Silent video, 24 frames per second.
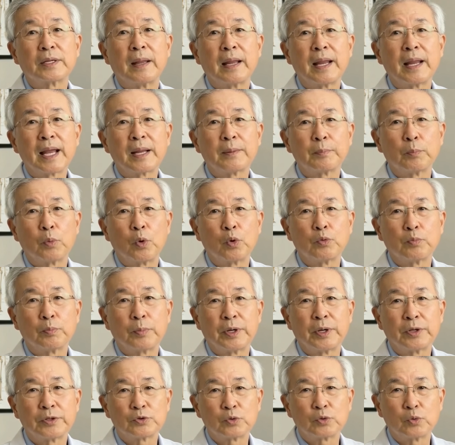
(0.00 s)
and
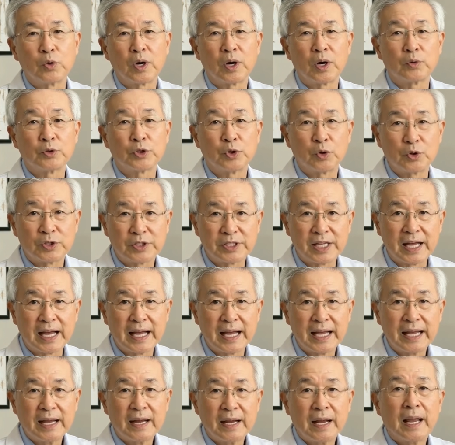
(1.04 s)
movement throughout your
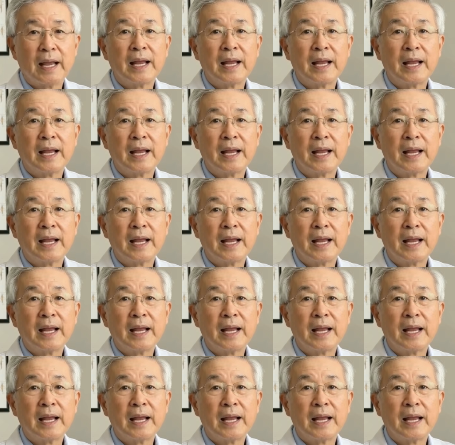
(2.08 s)
day